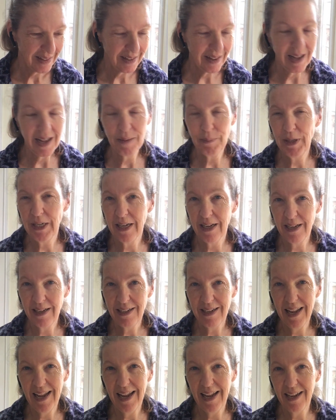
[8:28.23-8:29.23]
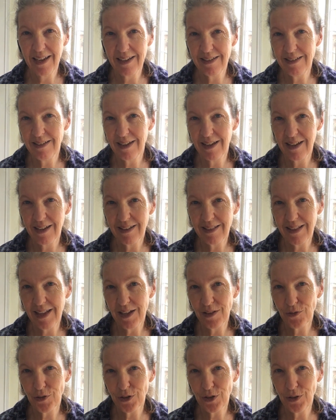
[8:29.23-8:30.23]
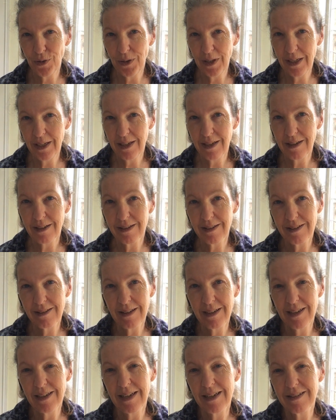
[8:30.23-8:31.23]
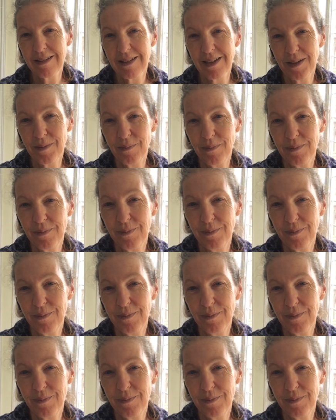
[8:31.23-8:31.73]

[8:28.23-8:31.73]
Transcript: I'm Elaine, and thanks for tuning in. I'll see you next time.